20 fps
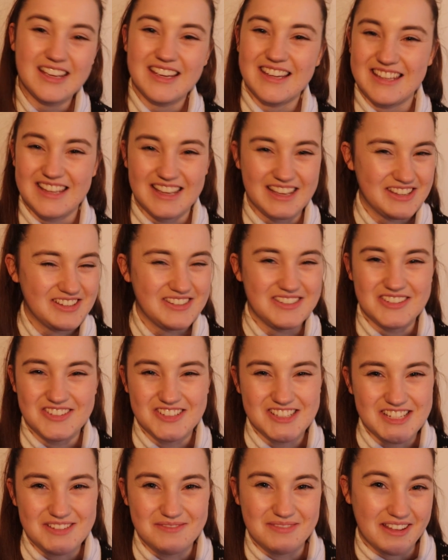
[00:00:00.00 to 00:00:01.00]
Yeah, you don't
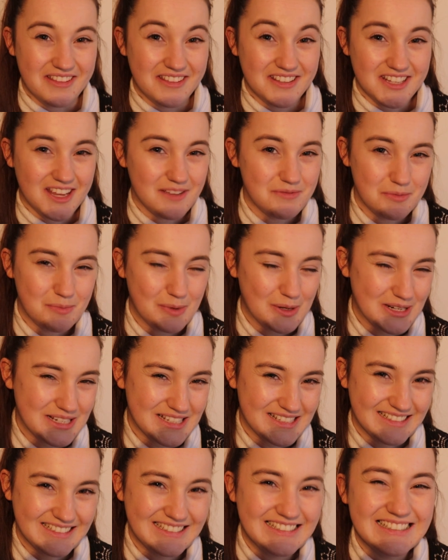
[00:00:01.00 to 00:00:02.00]
seem like the type of
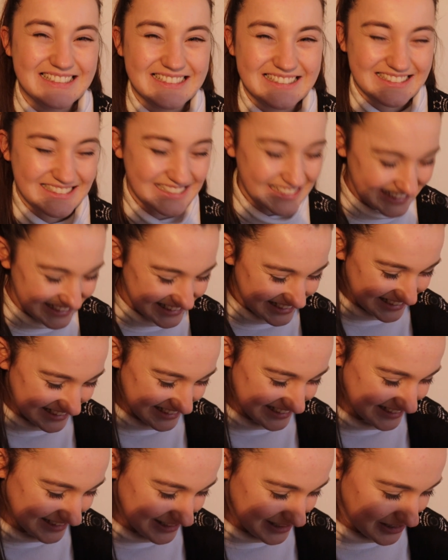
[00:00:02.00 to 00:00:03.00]
person.
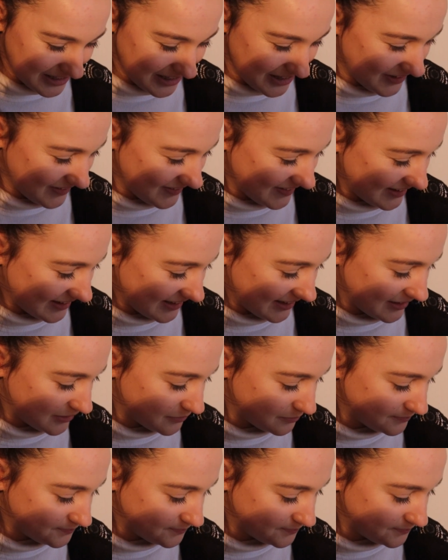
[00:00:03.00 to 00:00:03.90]
Okay.